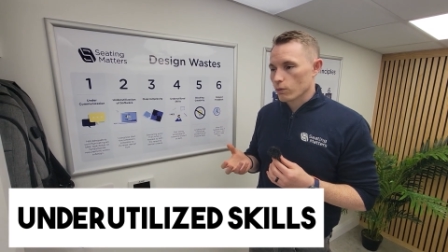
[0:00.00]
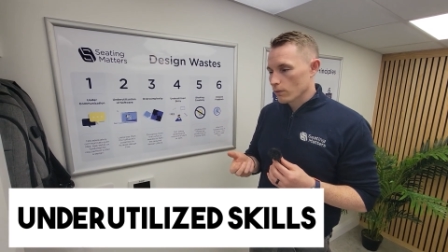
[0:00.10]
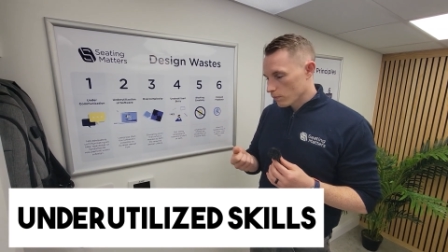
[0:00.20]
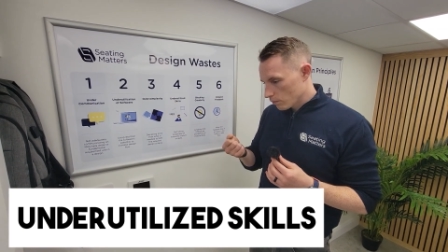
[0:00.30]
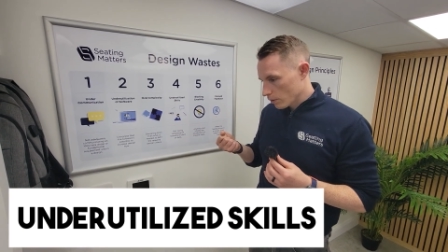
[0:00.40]

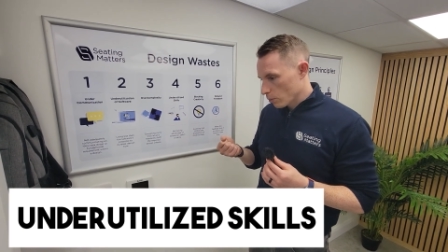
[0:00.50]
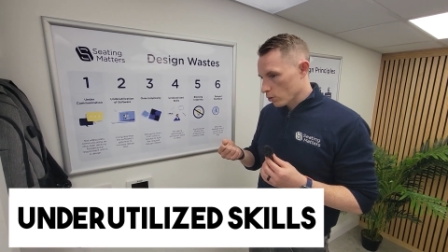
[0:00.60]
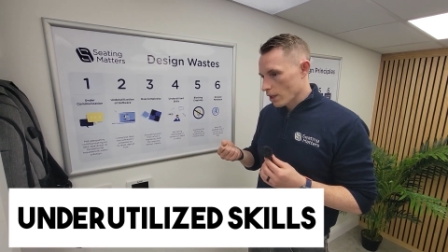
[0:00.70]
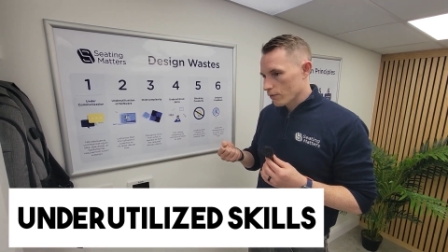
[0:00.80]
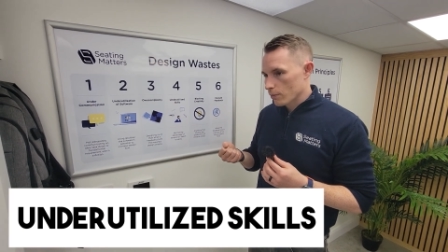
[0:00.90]
We we
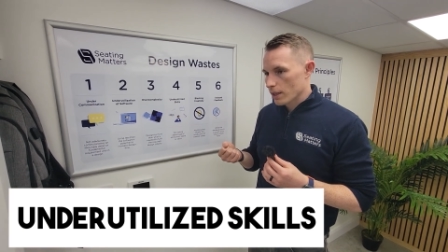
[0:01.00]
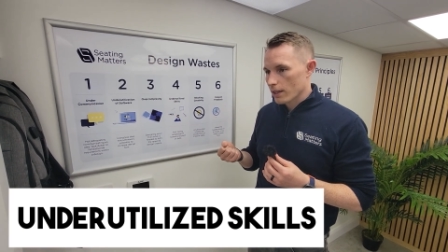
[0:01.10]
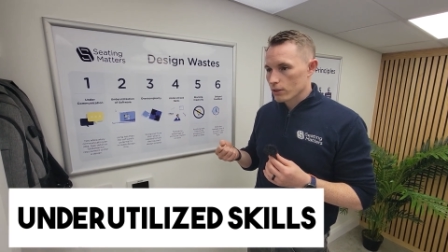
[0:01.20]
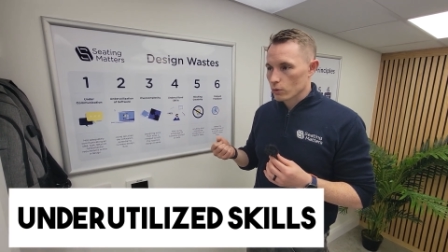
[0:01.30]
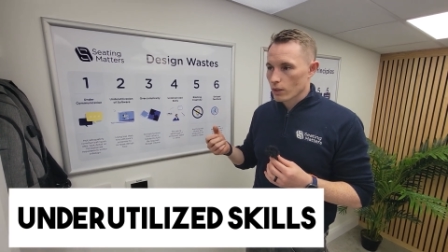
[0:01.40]
pulled that from
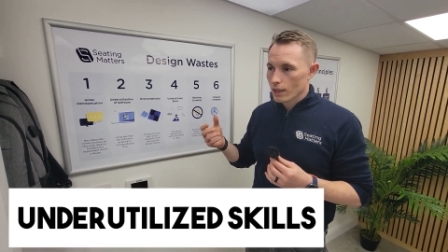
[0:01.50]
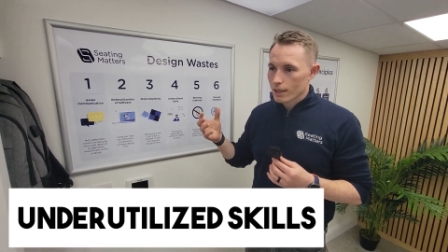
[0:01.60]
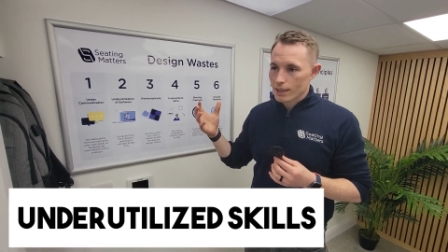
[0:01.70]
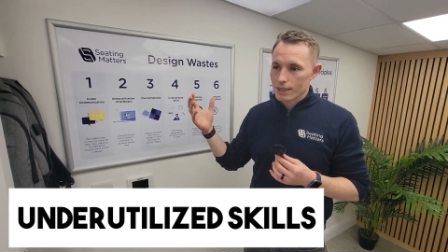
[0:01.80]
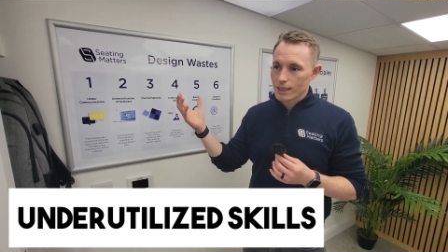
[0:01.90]
there. So
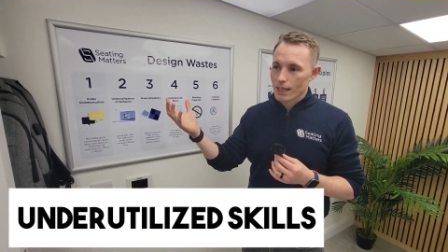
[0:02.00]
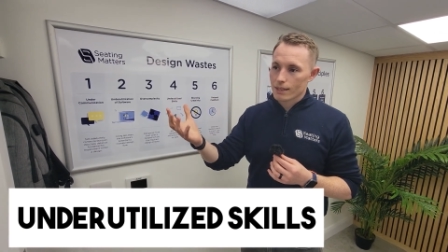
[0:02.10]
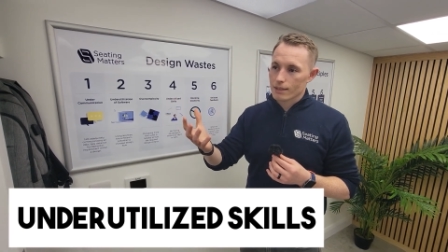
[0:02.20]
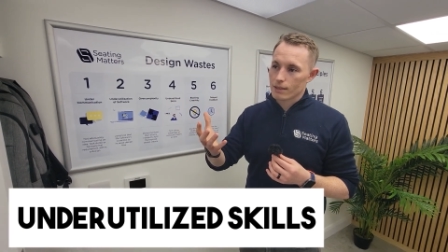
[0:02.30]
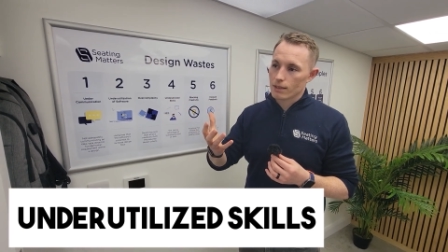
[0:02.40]
these
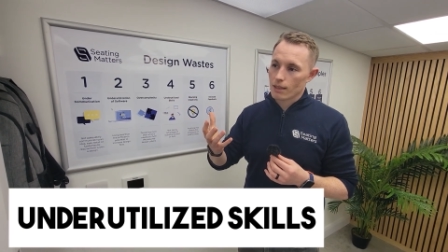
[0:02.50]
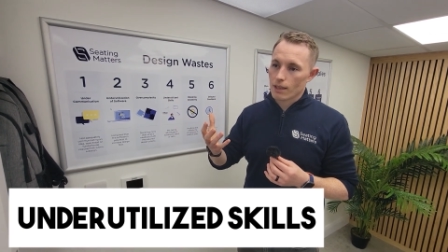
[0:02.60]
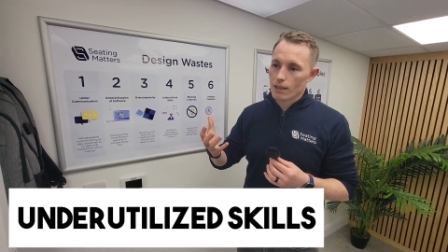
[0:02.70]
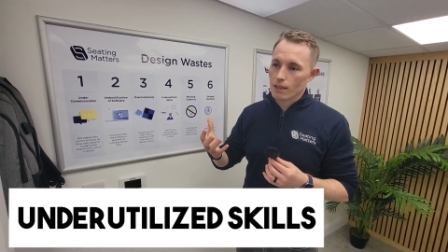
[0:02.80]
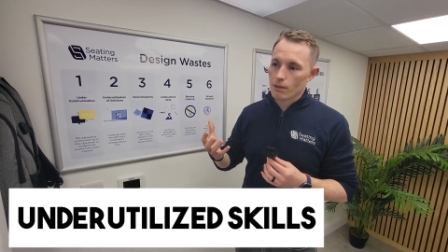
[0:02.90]
guys uh,
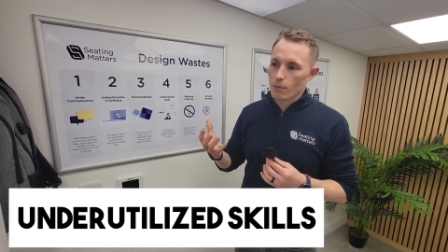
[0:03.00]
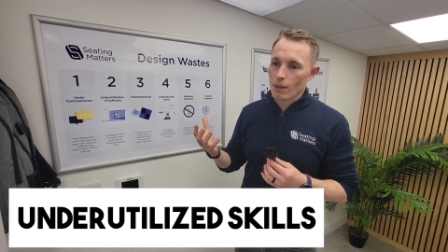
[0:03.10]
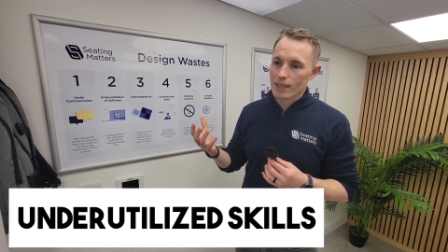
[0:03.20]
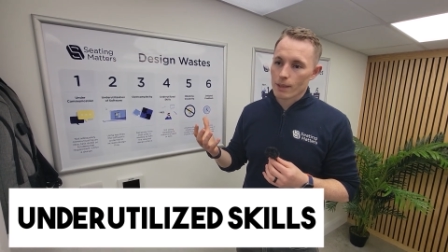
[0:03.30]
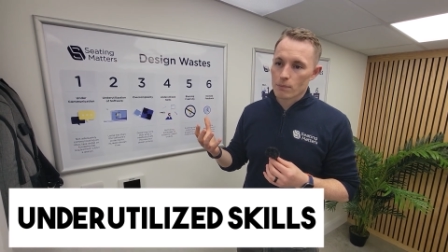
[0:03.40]
and, and
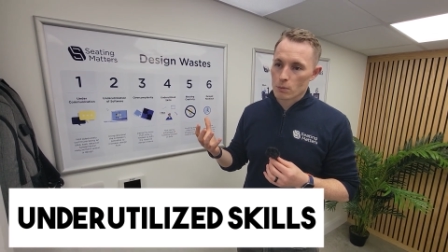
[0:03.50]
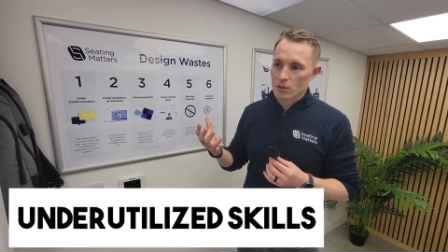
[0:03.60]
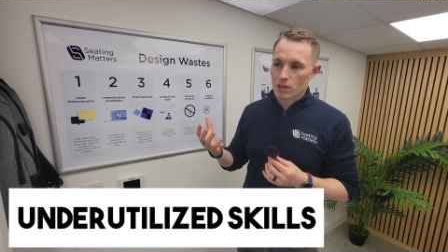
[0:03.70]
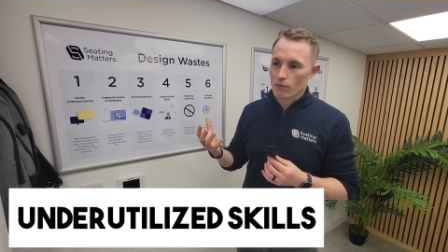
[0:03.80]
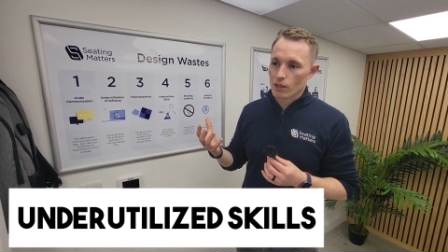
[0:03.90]
my team
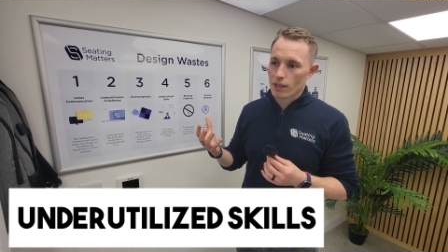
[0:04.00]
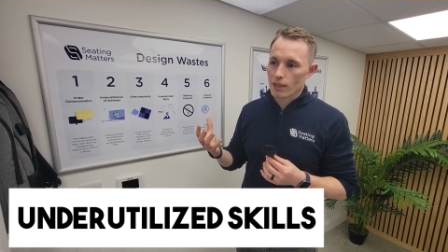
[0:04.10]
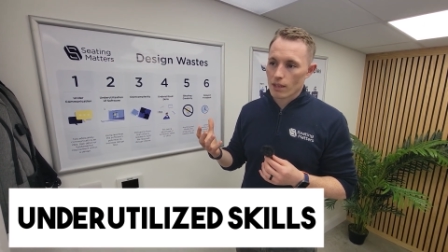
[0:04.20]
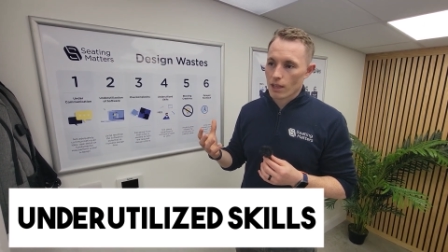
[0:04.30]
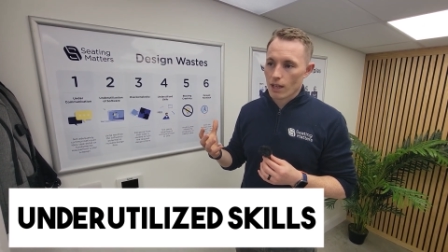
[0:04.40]
specifically
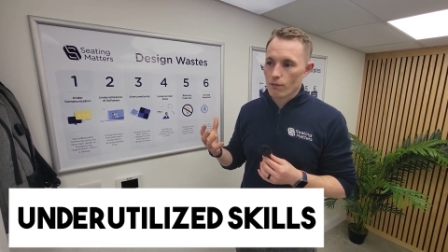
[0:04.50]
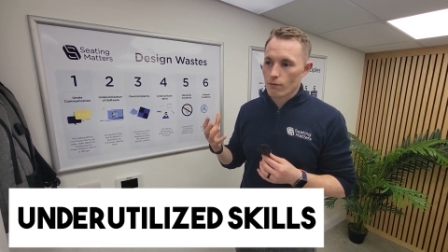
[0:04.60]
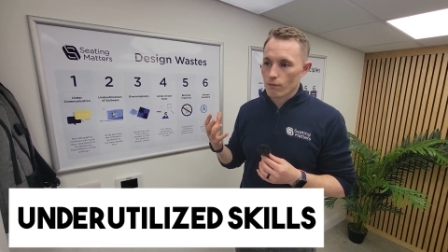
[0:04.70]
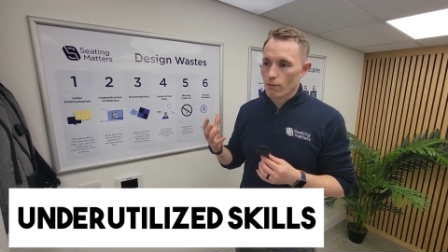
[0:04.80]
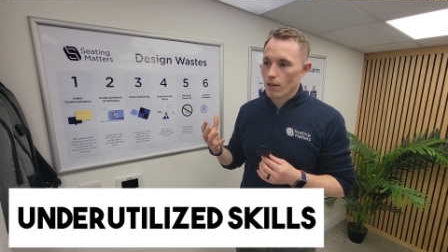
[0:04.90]

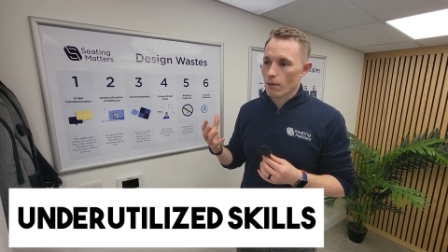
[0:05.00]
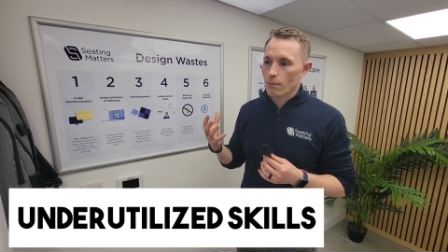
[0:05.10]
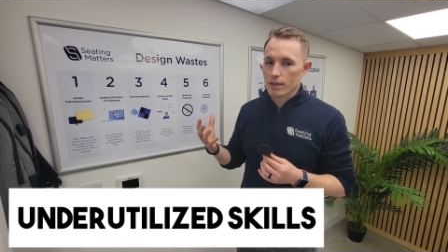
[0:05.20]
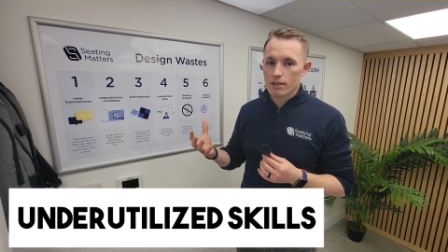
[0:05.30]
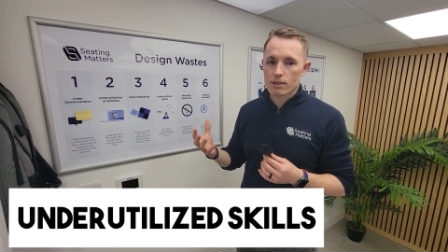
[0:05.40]
have
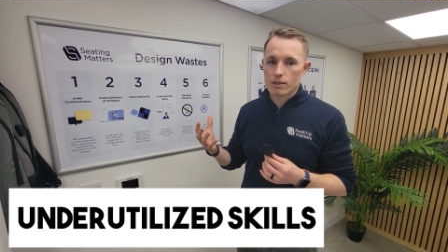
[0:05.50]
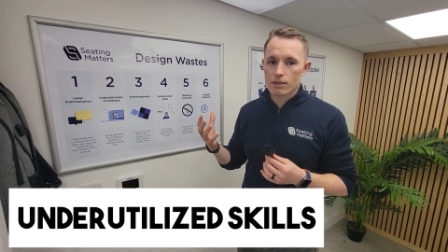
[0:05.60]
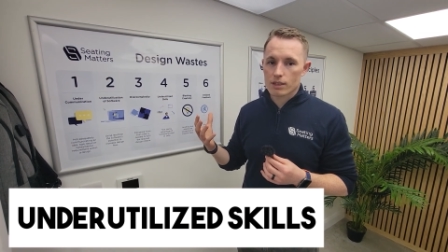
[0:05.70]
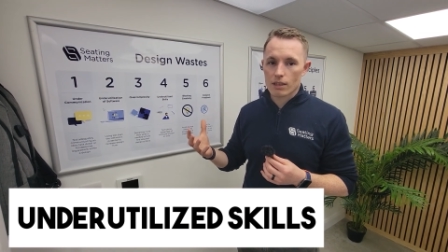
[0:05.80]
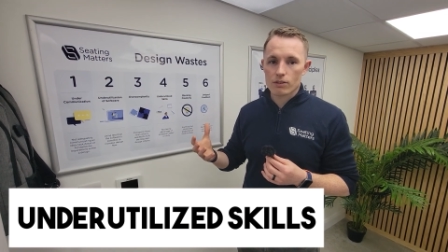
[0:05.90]
immense
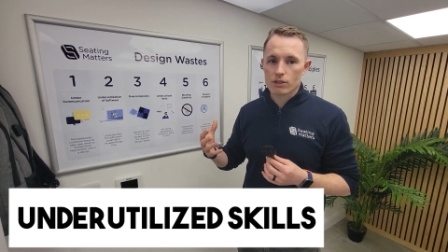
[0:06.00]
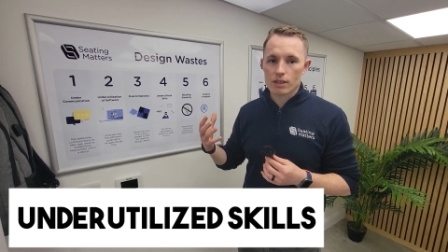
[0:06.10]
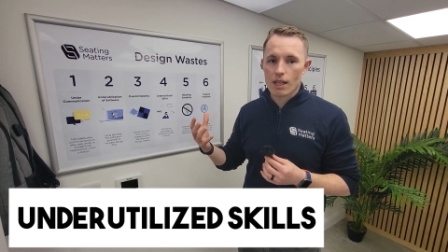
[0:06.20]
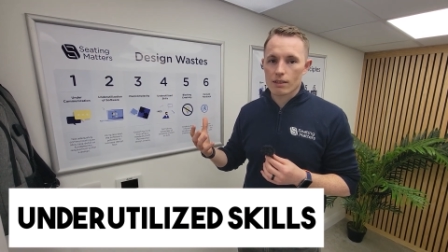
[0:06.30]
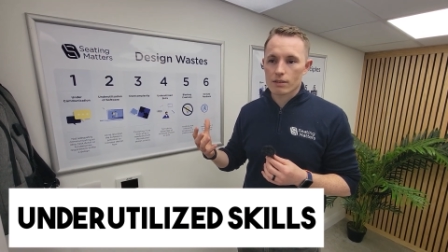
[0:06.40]
skills and
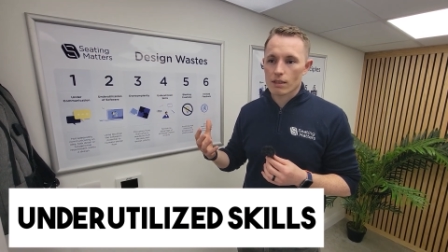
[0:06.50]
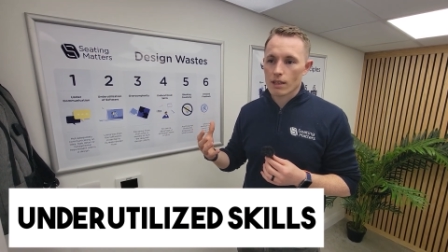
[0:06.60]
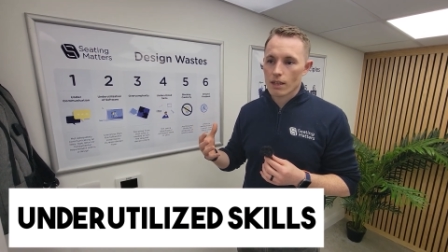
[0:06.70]
talent.